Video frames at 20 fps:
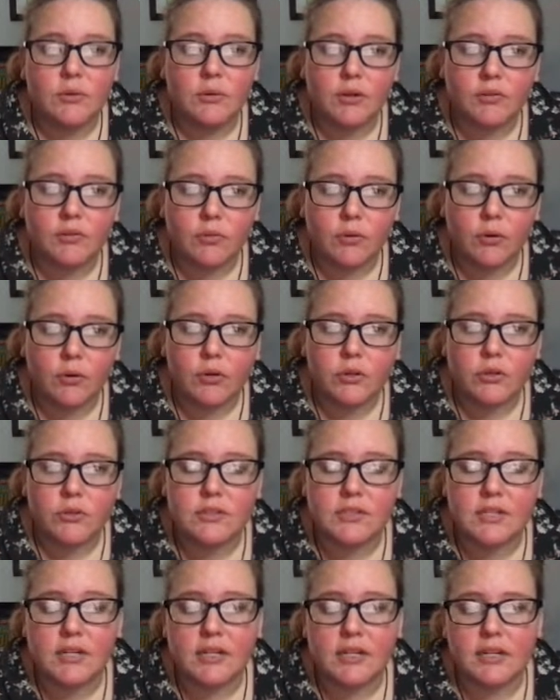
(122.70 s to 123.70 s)
4, you
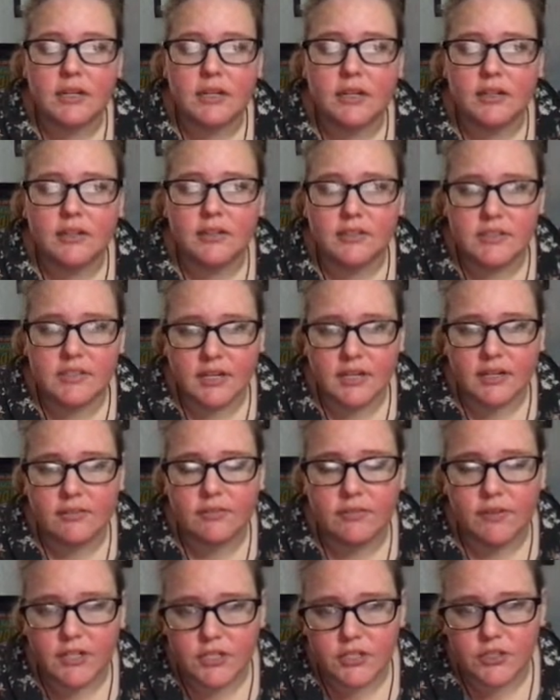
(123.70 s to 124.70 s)
studied
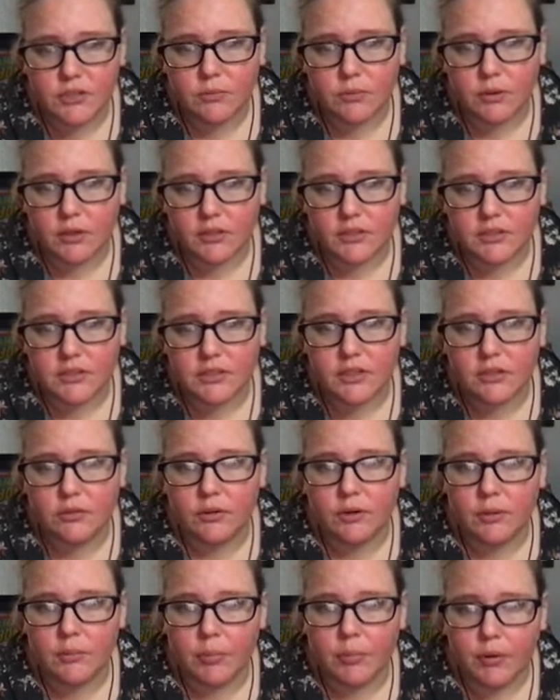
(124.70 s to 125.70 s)
fiction works,
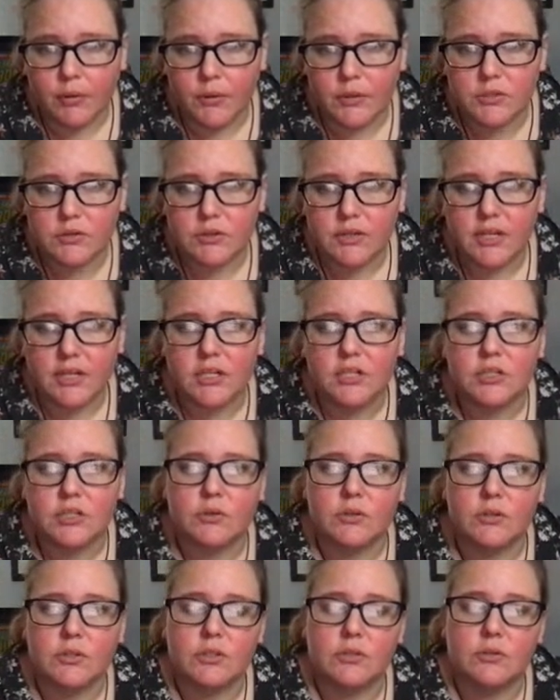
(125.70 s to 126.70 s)
including poetry and
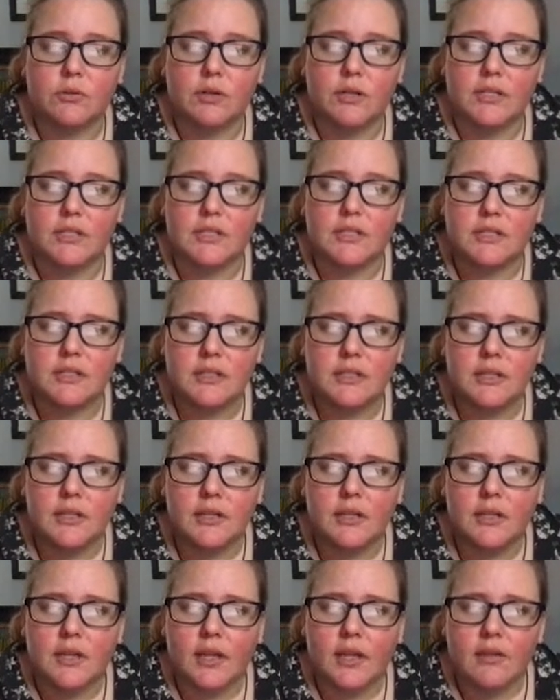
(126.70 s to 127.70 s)
short stories.
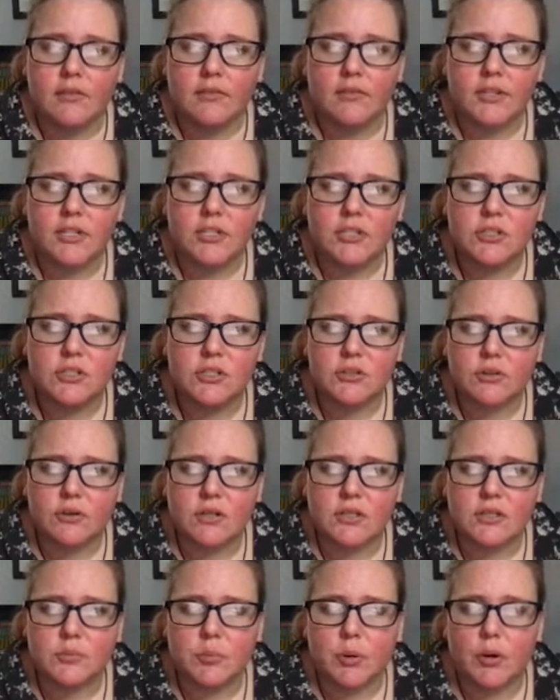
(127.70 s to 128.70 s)
Fiction stories
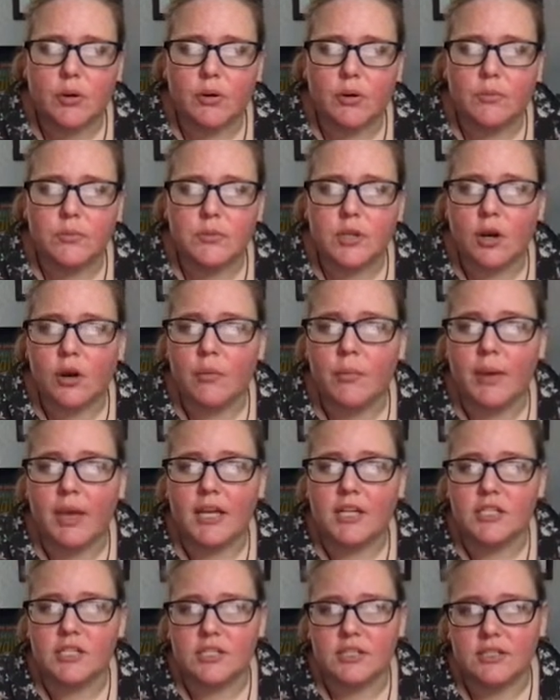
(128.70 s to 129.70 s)
and poems are
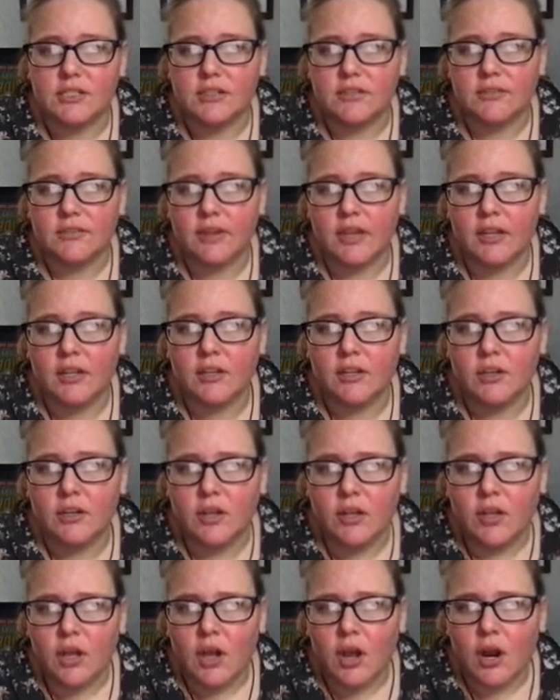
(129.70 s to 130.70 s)
imaginative and
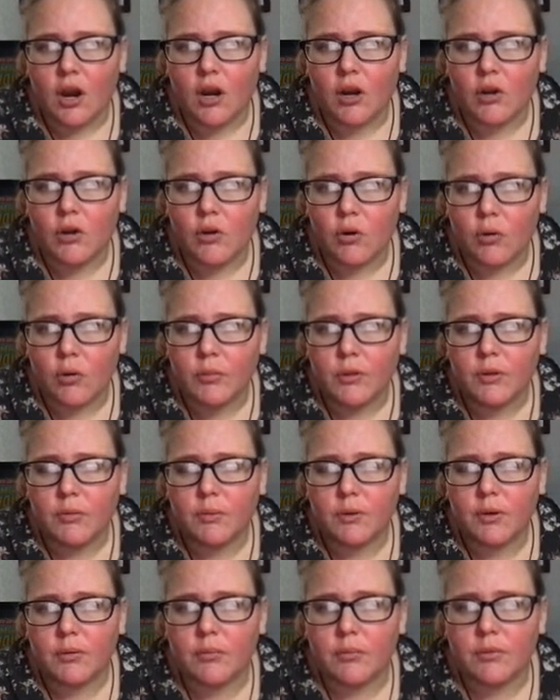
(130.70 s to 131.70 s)
are normally
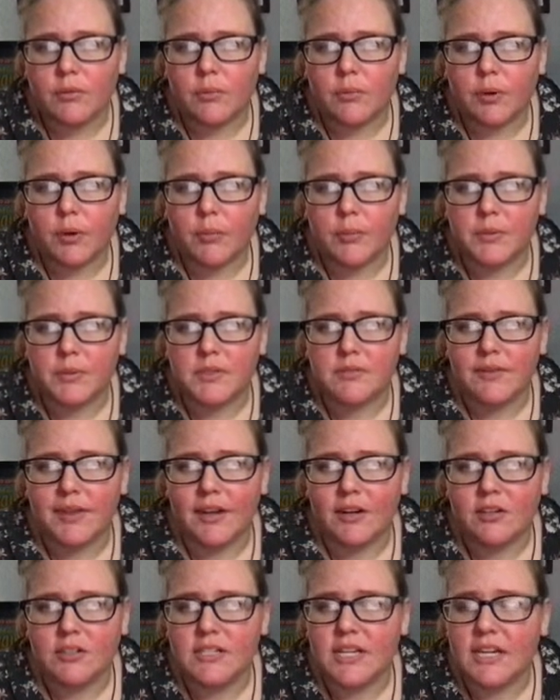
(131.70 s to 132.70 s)
written with the purpose of
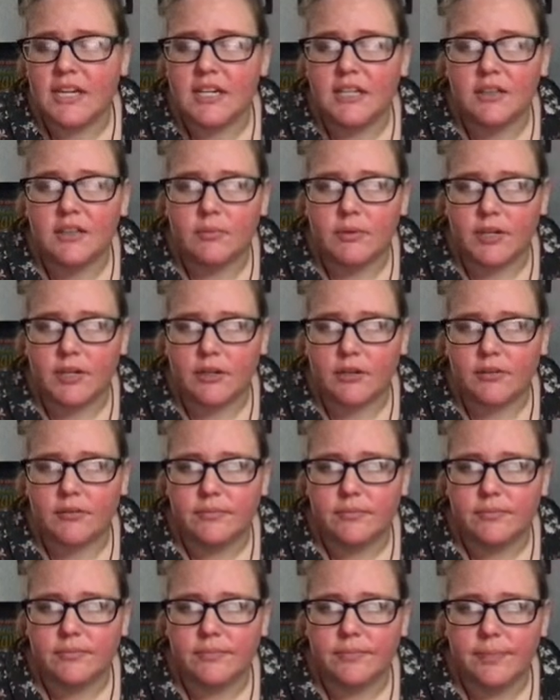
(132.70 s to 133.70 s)
entertaining the reader.
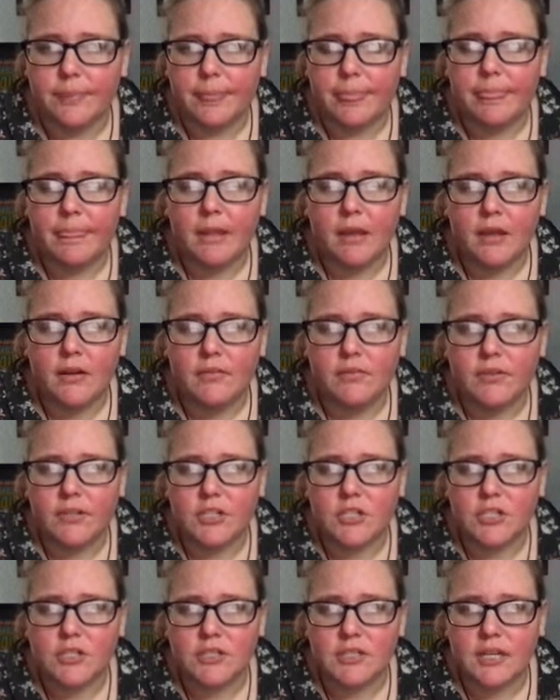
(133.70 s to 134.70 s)

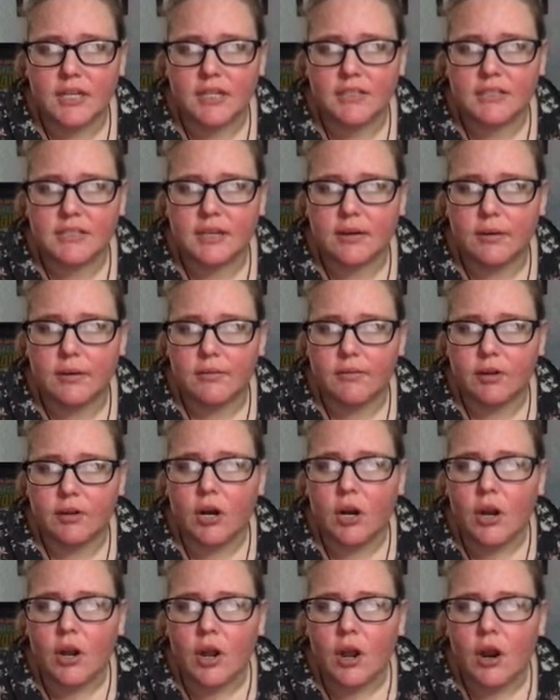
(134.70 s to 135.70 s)
Nonfiction texts, however,
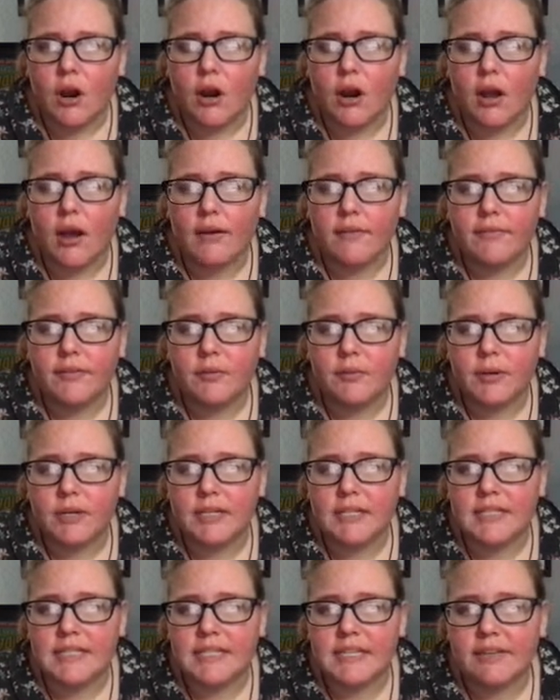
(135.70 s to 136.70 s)
are often written
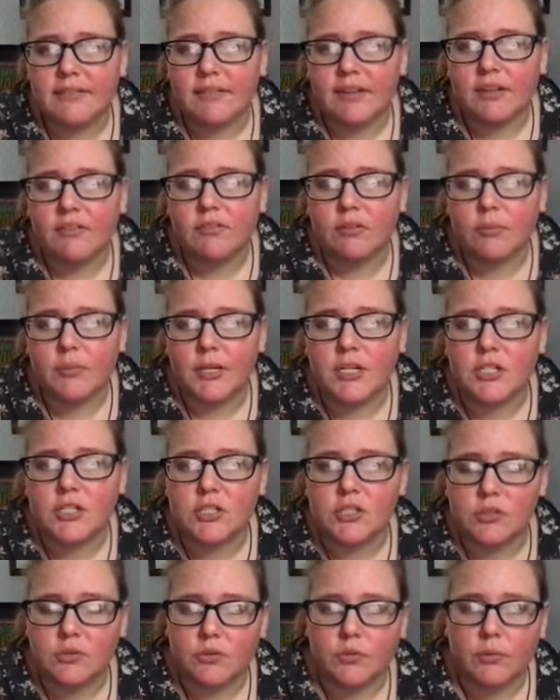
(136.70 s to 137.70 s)
to give information
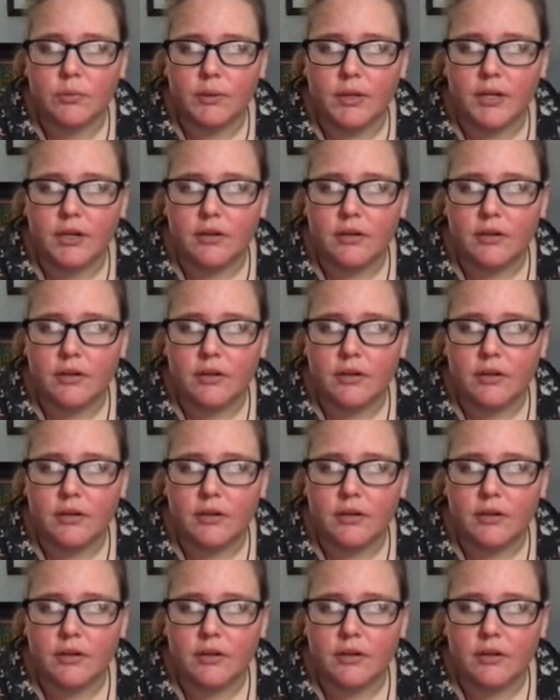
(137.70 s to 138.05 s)
to the reader.